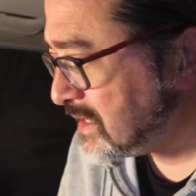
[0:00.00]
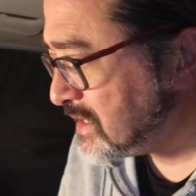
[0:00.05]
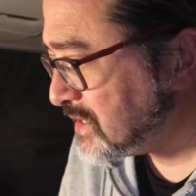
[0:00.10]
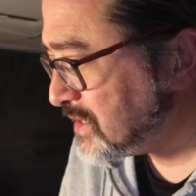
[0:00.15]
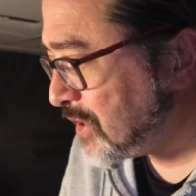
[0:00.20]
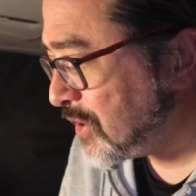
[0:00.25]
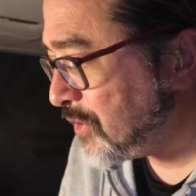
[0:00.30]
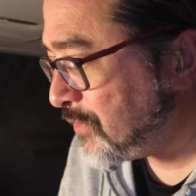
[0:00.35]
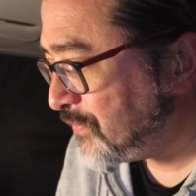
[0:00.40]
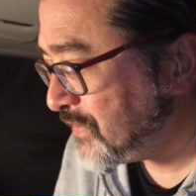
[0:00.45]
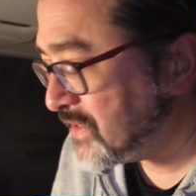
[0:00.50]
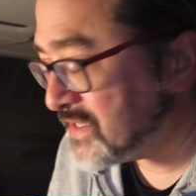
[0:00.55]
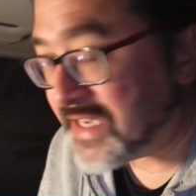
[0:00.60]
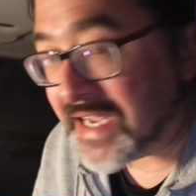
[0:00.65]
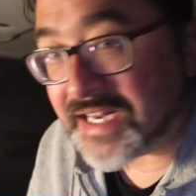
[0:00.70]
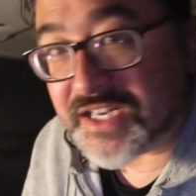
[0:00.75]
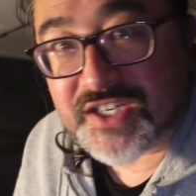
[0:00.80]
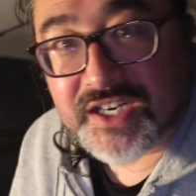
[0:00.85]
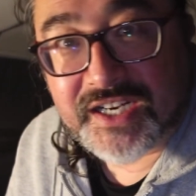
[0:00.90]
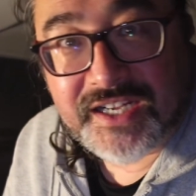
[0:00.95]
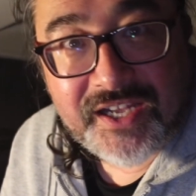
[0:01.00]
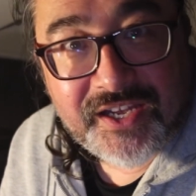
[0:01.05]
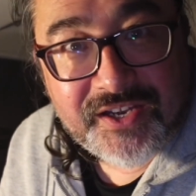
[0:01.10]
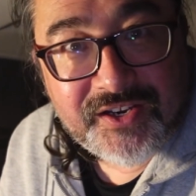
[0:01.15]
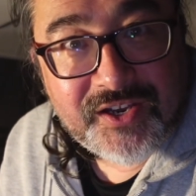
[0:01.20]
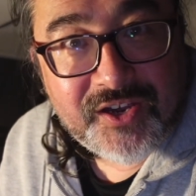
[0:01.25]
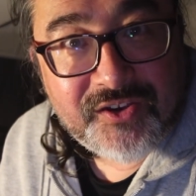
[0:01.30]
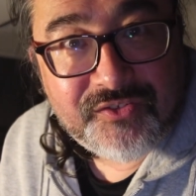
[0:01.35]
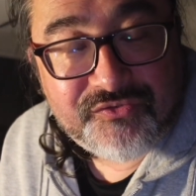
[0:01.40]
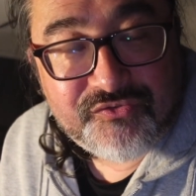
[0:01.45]
So there's actually
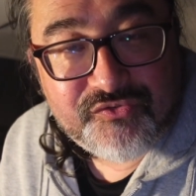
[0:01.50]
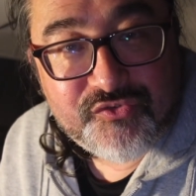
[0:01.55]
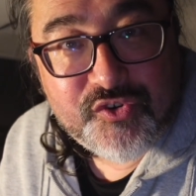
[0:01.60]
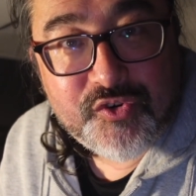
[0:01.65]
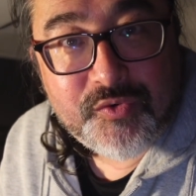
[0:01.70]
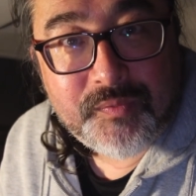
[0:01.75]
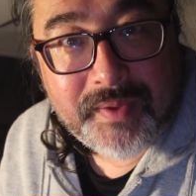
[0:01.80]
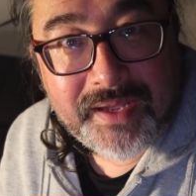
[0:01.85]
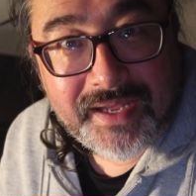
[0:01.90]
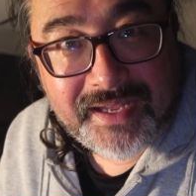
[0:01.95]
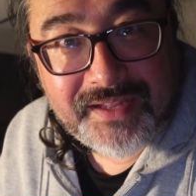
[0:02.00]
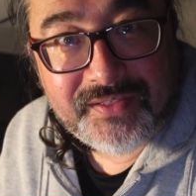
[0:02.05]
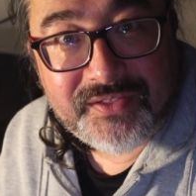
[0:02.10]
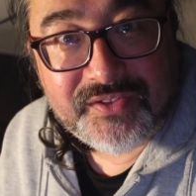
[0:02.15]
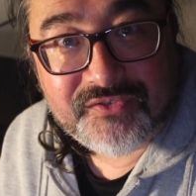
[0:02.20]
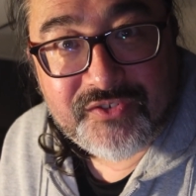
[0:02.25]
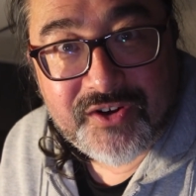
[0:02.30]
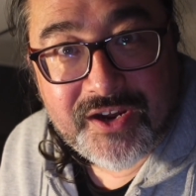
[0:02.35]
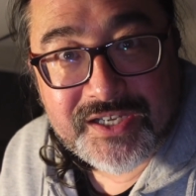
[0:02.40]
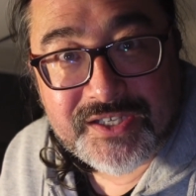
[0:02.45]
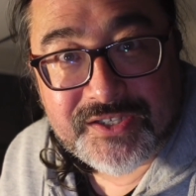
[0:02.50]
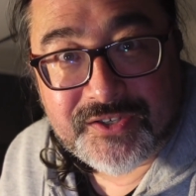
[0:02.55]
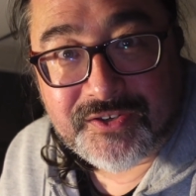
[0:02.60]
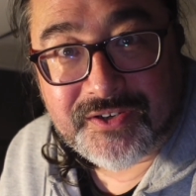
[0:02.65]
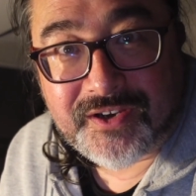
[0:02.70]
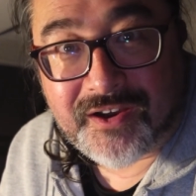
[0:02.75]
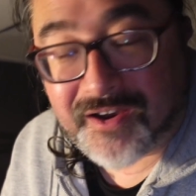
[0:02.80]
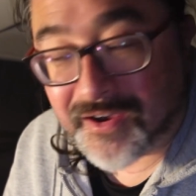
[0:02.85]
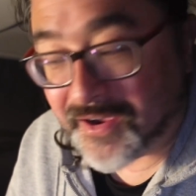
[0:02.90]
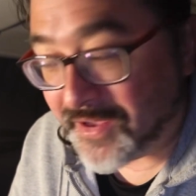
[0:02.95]
enough room in the rice
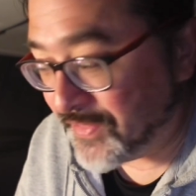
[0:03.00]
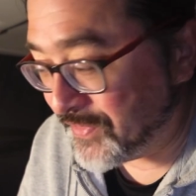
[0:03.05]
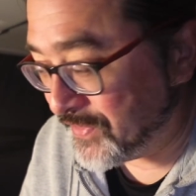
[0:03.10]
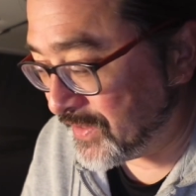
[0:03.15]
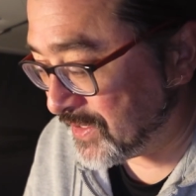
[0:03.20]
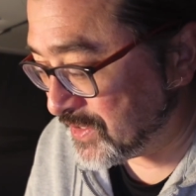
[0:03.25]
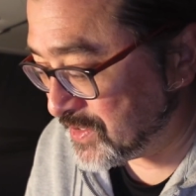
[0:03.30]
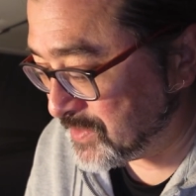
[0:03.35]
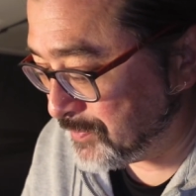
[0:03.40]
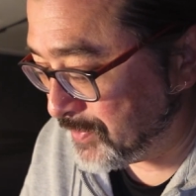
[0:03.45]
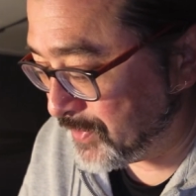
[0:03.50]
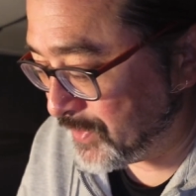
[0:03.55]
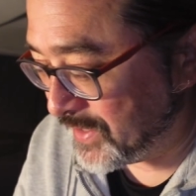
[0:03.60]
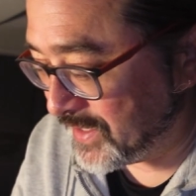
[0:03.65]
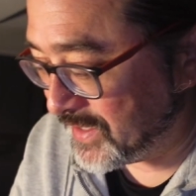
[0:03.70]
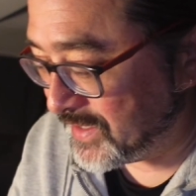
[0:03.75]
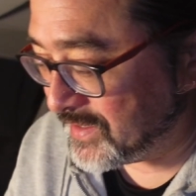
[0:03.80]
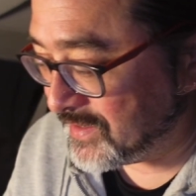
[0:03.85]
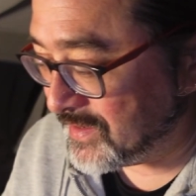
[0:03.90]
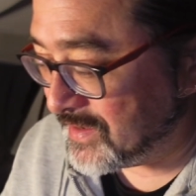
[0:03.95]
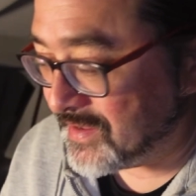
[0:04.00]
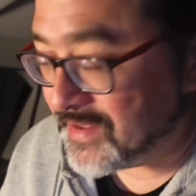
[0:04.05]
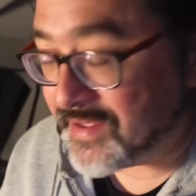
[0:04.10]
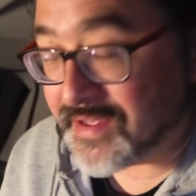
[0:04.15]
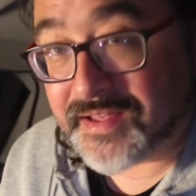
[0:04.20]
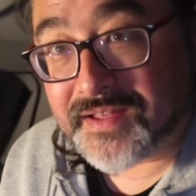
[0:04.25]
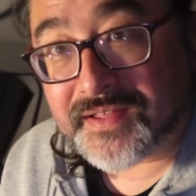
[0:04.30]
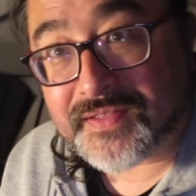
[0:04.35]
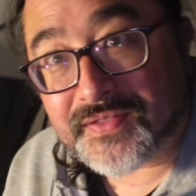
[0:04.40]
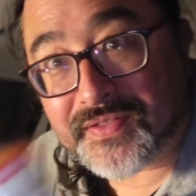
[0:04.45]
cooker, I think, to put in
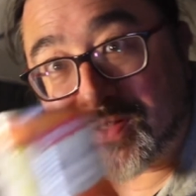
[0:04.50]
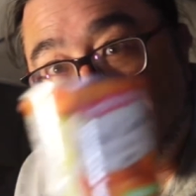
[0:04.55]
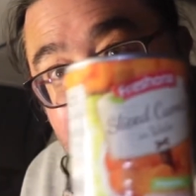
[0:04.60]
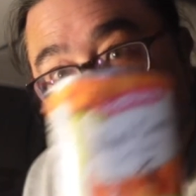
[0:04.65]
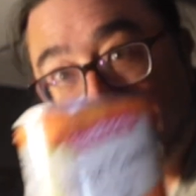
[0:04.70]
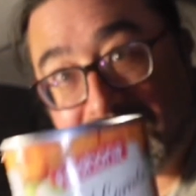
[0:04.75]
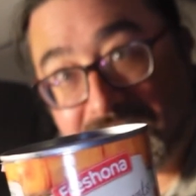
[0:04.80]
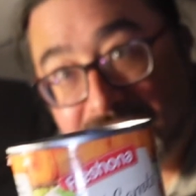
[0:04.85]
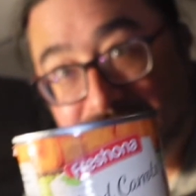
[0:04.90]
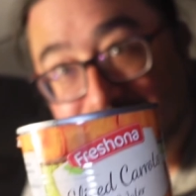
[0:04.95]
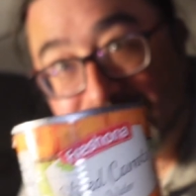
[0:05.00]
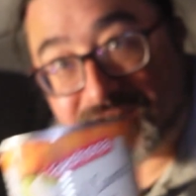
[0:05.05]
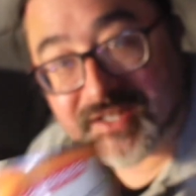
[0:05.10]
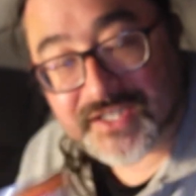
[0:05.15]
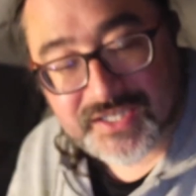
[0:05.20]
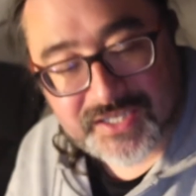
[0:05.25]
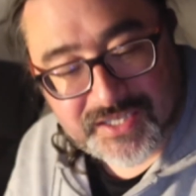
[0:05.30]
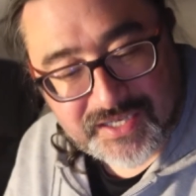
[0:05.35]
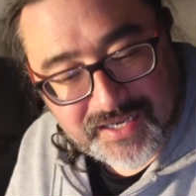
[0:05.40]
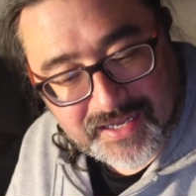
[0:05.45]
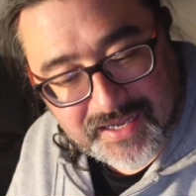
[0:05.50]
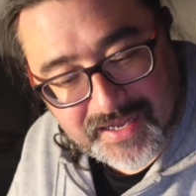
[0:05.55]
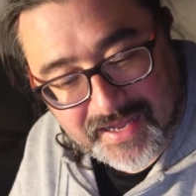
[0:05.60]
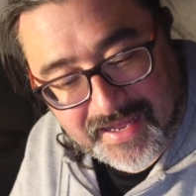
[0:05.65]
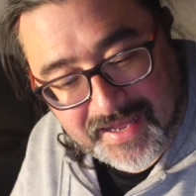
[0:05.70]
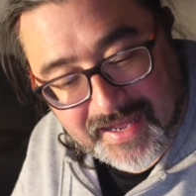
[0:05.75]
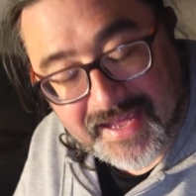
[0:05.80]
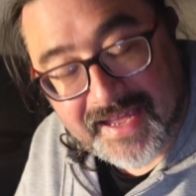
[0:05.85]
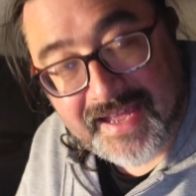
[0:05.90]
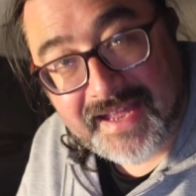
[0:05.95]
the carrots
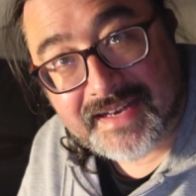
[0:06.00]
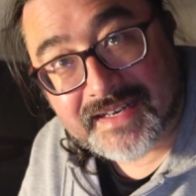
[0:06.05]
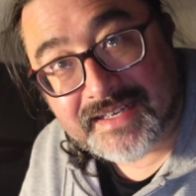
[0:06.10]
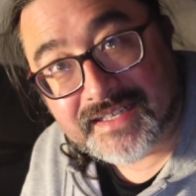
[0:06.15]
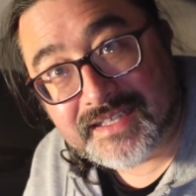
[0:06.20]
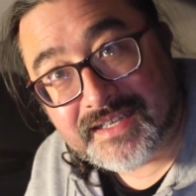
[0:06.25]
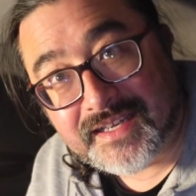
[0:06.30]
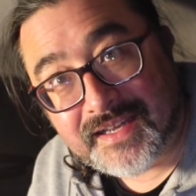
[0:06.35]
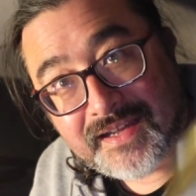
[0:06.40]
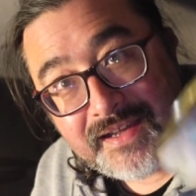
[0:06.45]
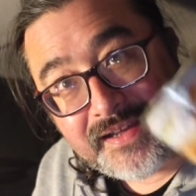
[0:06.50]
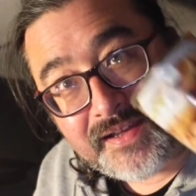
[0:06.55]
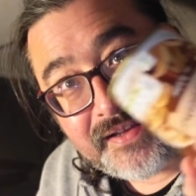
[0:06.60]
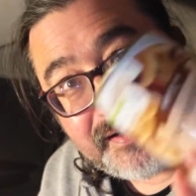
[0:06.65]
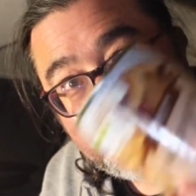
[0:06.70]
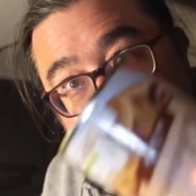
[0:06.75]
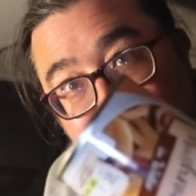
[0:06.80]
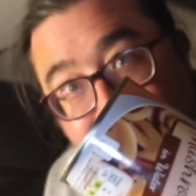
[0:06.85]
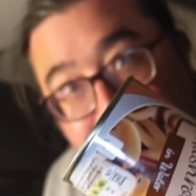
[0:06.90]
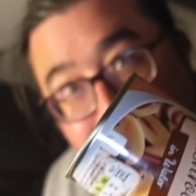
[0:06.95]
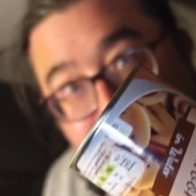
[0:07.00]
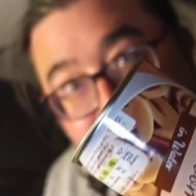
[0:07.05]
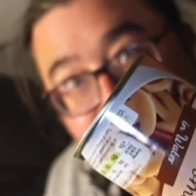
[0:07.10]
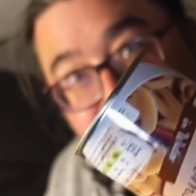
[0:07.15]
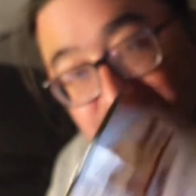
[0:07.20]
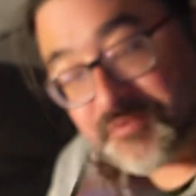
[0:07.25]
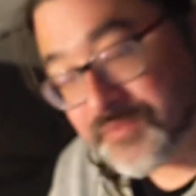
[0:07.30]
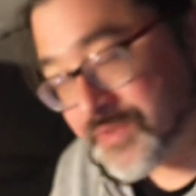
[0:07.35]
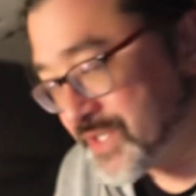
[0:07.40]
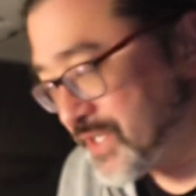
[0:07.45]
and the
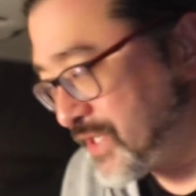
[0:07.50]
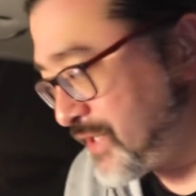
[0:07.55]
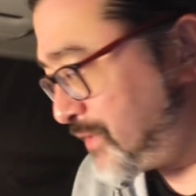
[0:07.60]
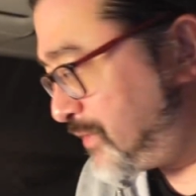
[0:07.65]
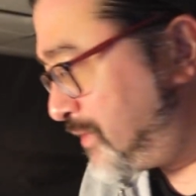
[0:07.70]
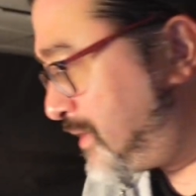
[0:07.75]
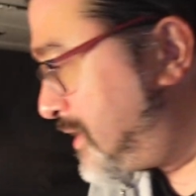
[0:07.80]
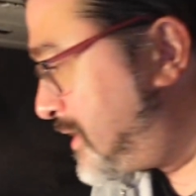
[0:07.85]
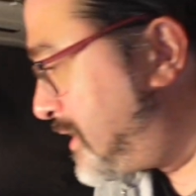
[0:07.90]
mushrooms too.